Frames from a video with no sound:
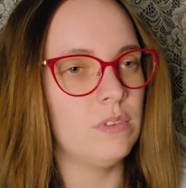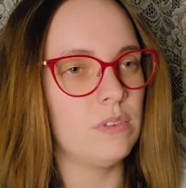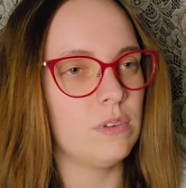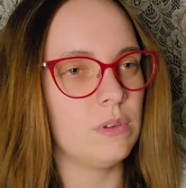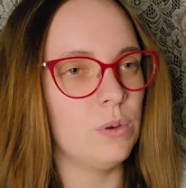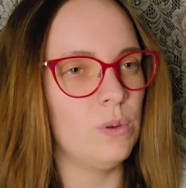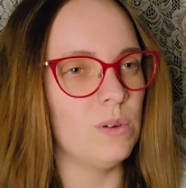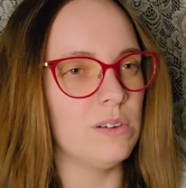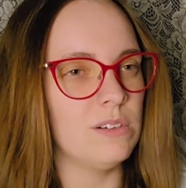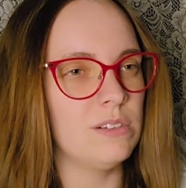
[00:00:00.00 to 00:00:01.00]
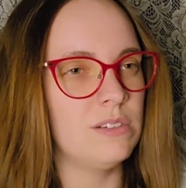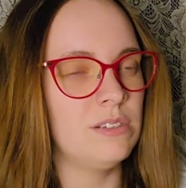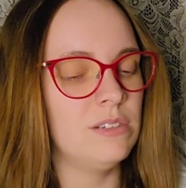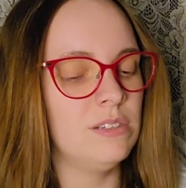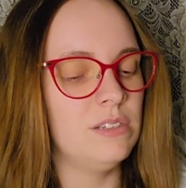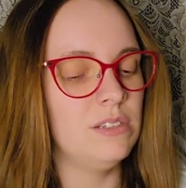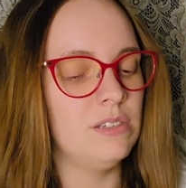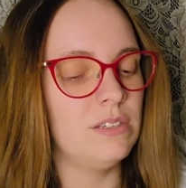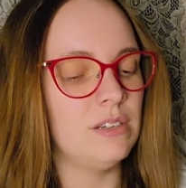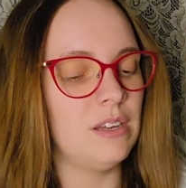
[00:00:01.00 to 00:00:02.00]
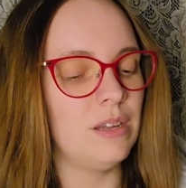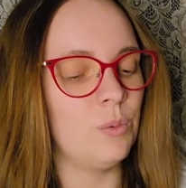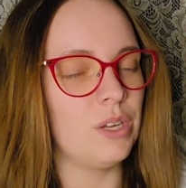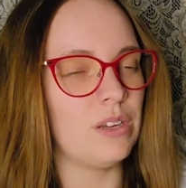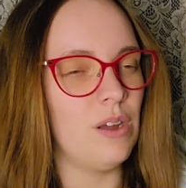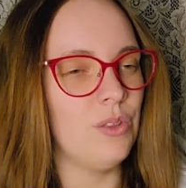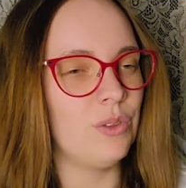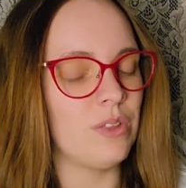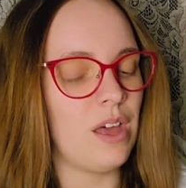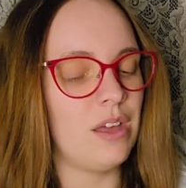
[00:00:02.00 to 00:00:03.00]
Cool. And we can all do that.